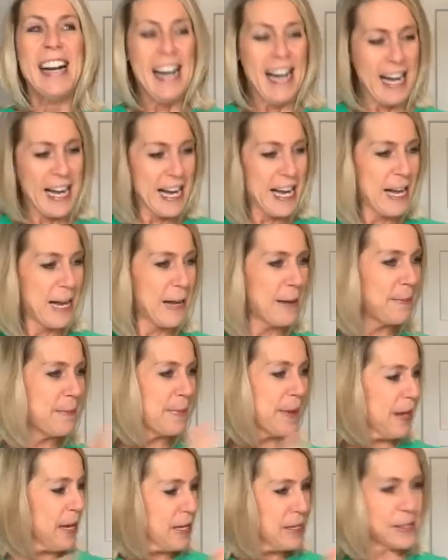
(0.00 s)

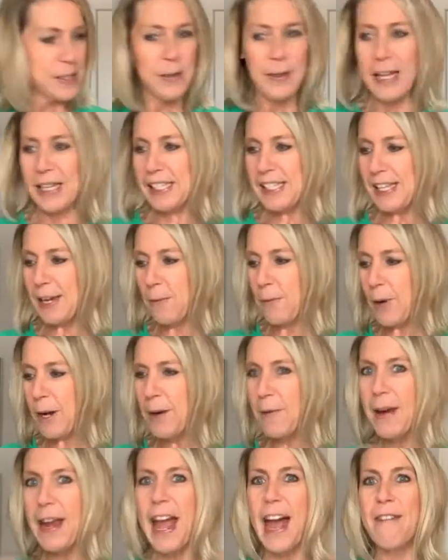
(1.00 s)
Um, so let's see, what
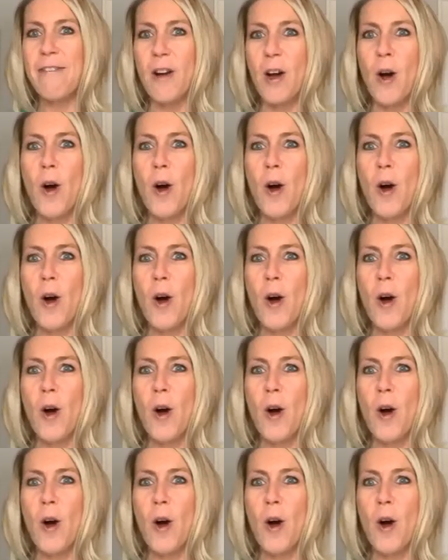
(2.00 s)
do we have?